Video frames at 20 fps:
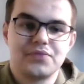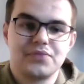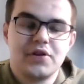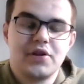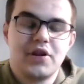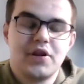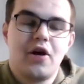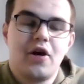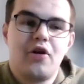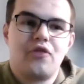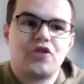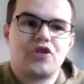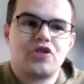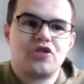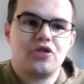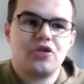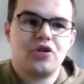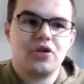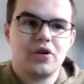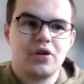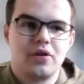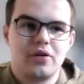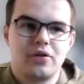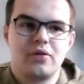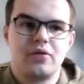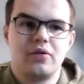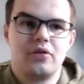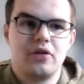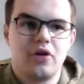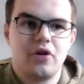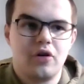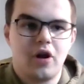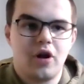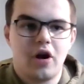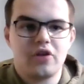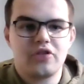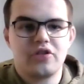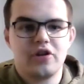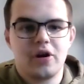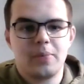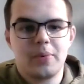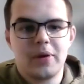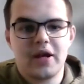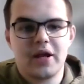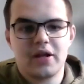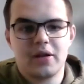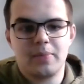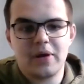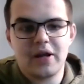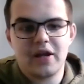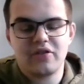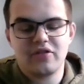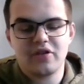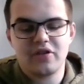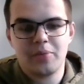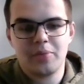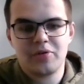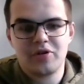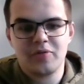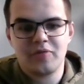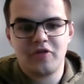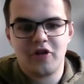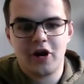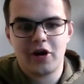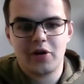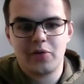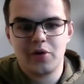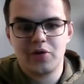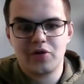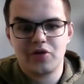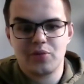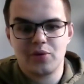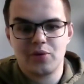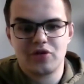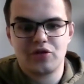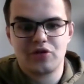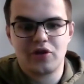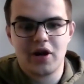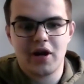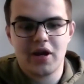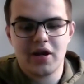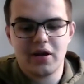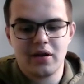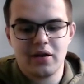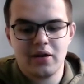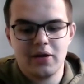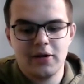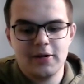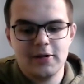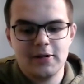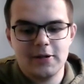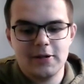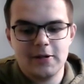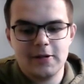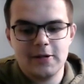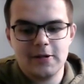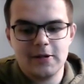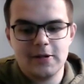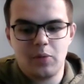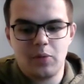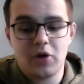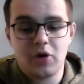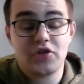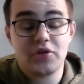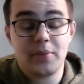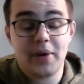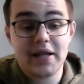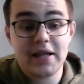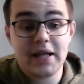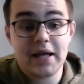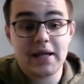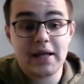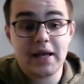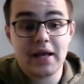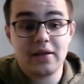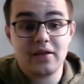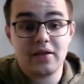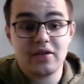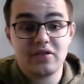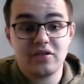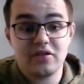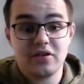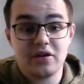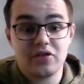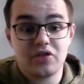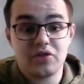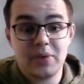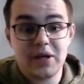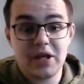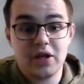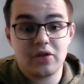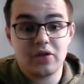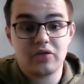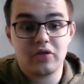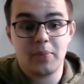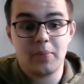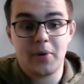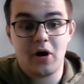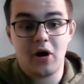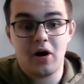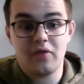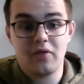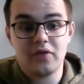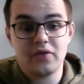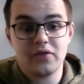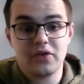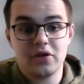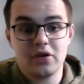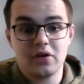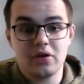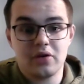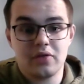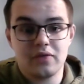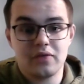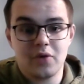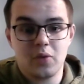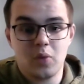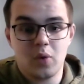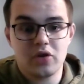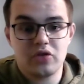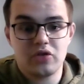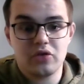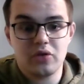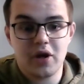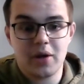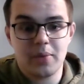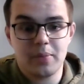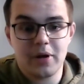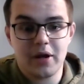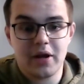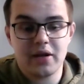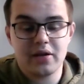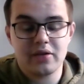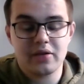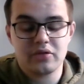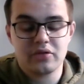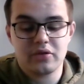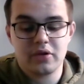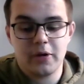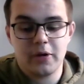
You know, for sure. Last year I played the Player Championship final, which was great. I want to make that again this year, to be in the top half of the 128 players.